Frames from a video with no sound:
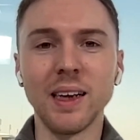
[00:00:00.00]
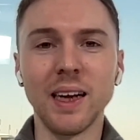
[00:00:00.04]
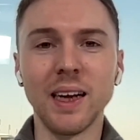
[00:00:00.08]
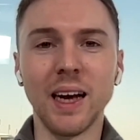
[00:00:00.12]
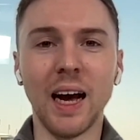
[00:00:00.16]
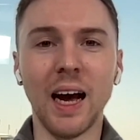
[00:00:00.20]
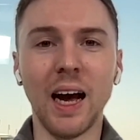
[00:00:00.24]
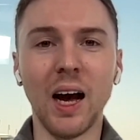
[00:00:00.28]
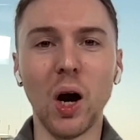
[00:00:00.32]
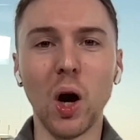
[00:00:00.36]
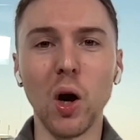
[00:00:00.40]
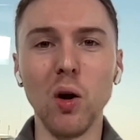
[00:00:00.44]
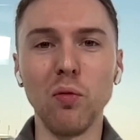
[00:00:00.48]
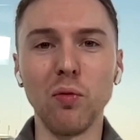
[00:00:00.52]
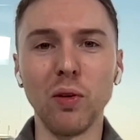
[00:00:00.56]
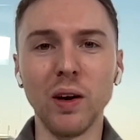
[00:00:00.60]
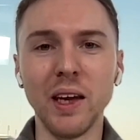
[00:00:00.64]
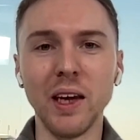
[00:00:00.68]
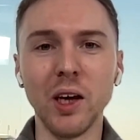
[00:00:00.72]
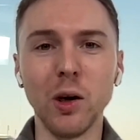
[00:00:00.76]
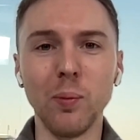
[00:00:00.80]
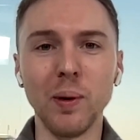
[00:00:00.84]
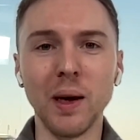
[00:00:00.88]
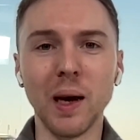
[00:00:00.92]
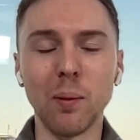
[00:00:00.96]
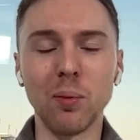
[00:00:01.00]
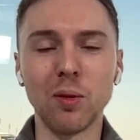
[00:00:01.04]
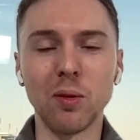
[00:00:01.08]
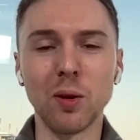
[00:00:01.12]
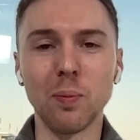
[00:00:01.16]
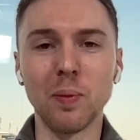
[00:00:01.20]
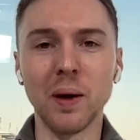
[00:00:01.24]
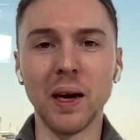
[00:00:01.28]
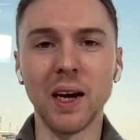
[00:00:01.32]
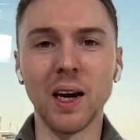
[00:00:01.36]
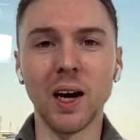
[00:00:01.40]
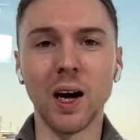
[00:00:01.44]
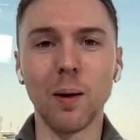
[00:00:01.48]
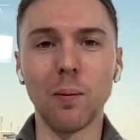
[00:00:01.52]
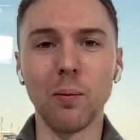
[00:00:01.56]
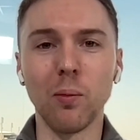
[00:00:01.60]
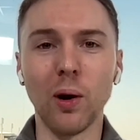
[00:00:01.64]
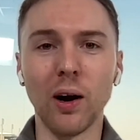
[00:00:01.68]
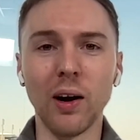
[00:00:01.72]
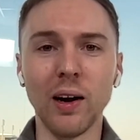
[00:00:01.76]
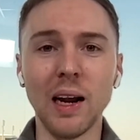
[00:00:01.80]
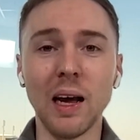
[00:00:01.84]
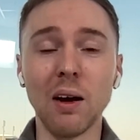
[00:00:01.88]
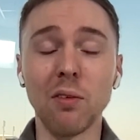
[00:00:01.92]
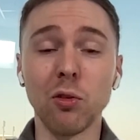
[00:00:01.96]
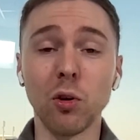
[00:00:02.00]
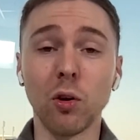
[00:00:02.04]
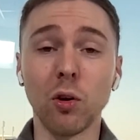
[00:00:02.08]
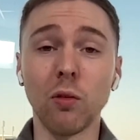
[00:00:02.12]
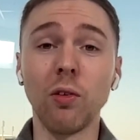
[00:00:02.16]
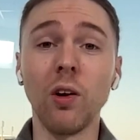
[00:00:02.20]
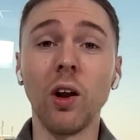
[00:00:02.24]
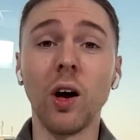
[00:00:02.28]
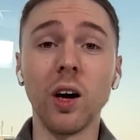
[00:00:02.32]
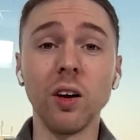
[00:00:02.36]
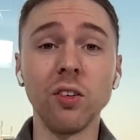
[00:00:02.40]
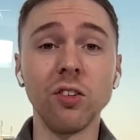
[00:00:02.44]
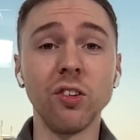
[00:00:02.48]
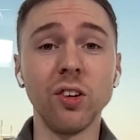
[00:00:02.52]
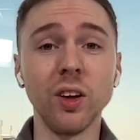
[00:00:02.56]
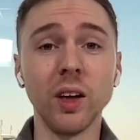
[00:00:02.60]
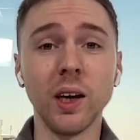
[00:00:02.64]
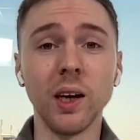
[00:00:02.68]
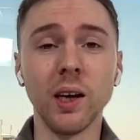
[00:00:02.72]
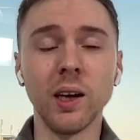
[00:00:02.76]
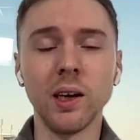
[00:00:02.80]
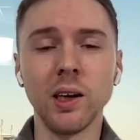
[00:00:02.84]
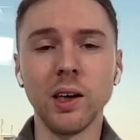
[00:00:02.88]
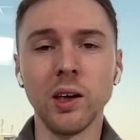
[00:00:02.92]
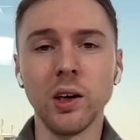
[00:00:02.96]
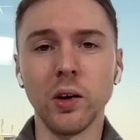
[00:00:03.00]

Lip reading: Hopefully he'll be able to pick up where he left off last year